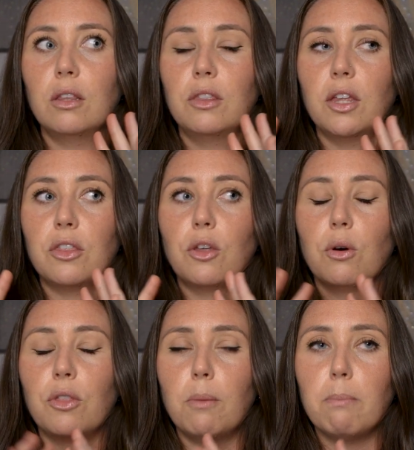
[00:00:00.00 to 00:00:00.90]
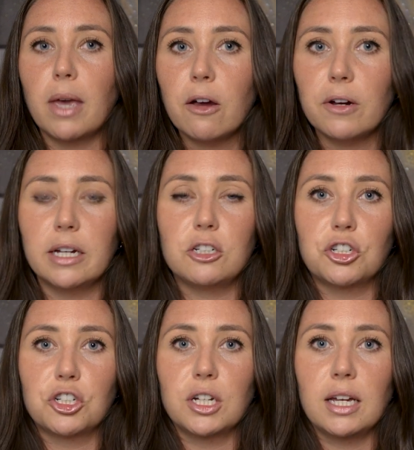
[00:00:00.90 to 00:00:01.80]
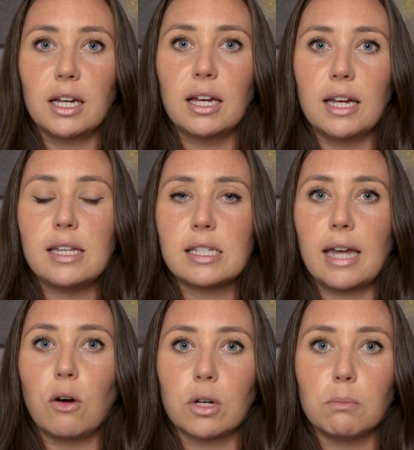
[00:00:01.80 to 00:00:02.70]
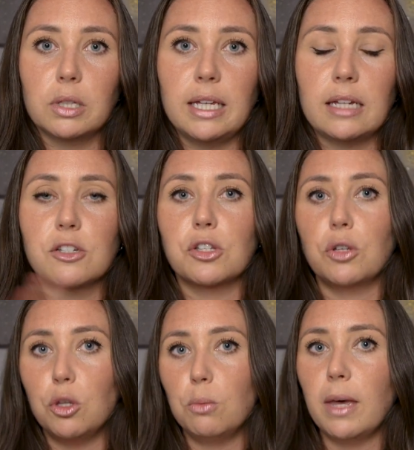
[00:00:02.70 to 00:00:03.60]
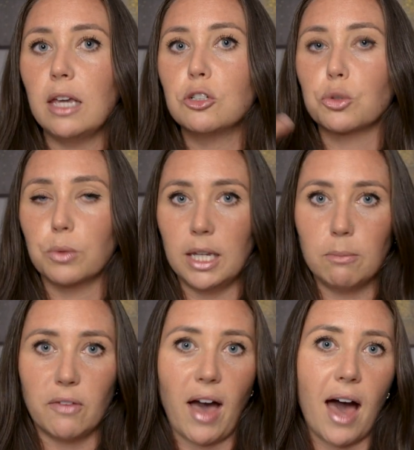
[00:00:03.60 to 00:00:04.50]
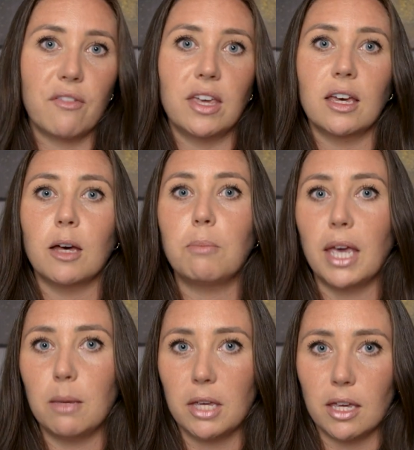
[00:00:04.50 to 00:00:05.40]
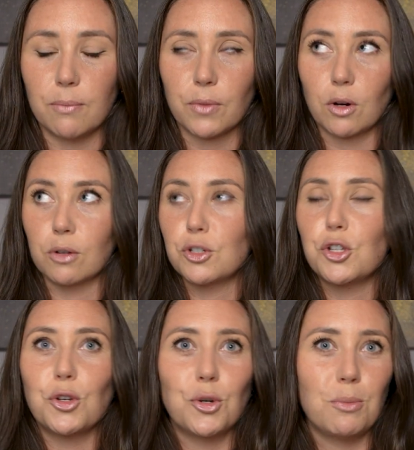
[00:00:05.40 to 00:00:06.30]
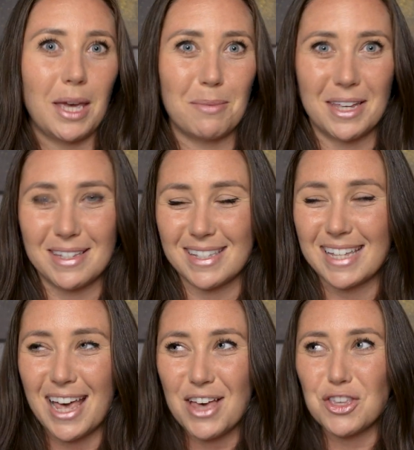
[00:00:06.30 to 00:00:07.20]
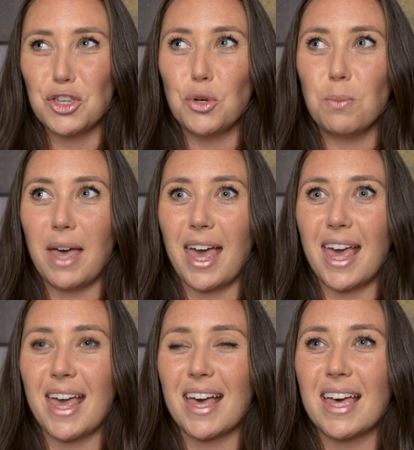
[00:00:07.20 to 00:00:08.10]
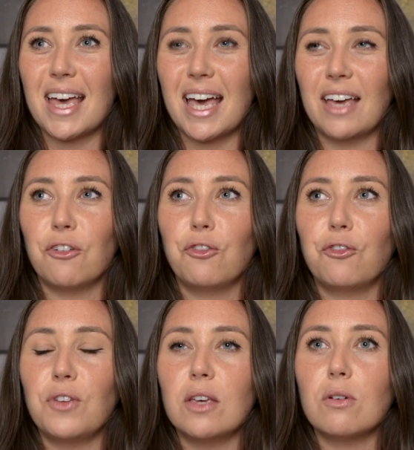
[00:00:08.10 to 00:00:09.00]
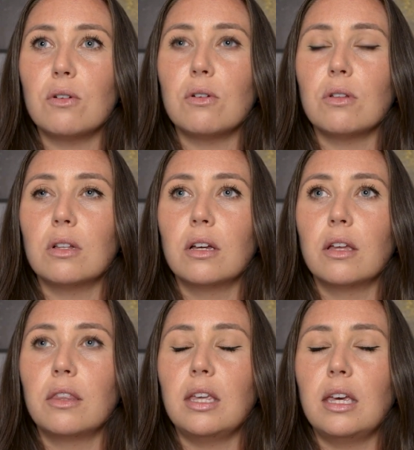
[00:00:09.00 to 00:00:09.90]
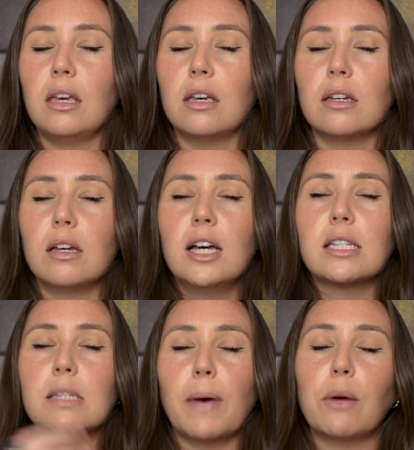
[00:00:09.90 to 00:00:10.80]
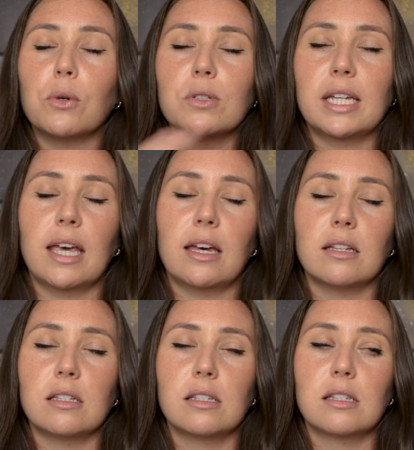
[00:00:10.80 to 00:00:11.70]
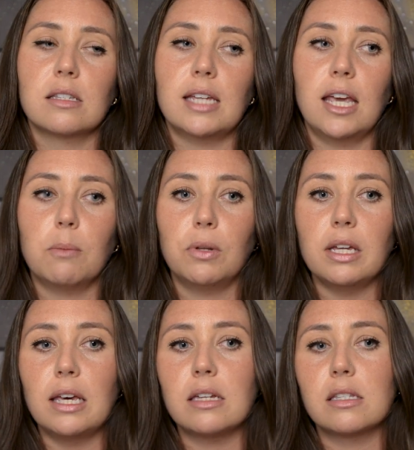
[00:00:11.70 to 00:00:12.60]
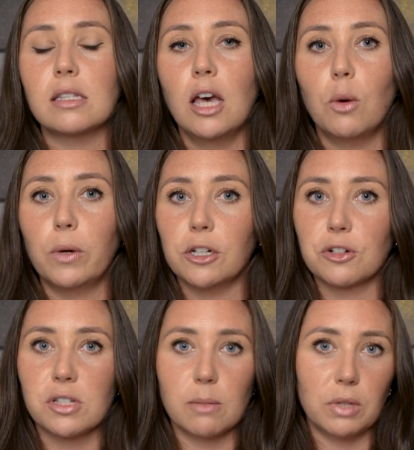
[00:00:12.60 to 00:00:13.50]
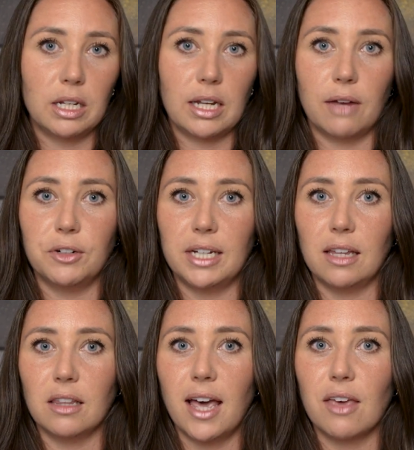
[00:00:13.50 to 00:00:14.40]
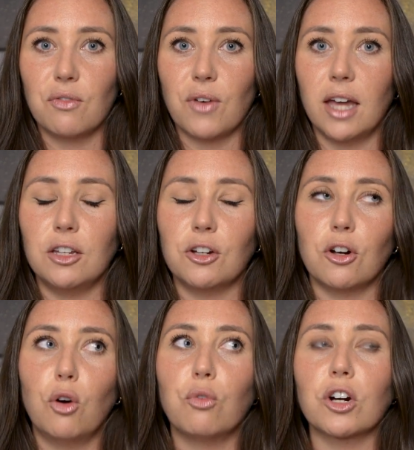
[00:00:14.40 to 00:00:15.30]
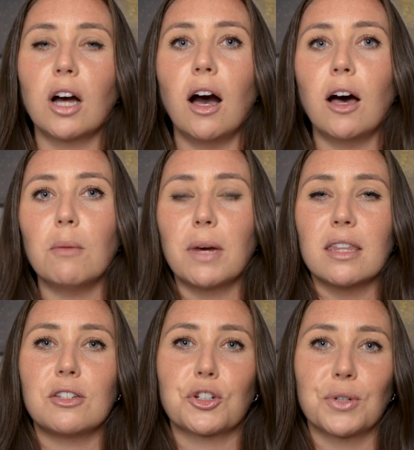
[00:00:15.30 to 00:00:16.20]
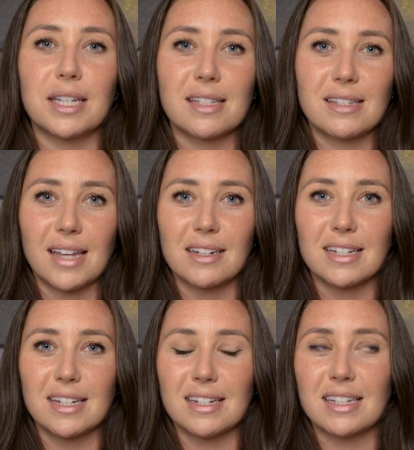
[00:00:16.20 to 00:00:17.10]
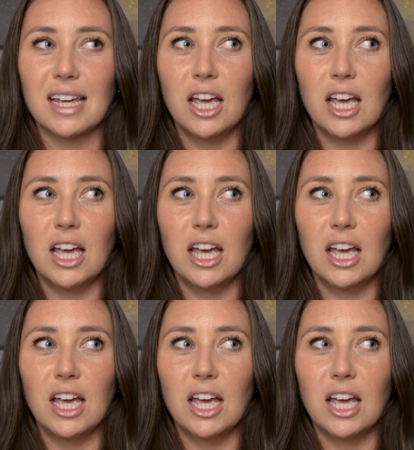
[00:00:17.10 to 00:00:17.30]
the marriage is now complete. So you may dream of having a baby or 2 babies. You may feel the spiral dance take place when you're simply in everyday life and you're overcome by this transcendent,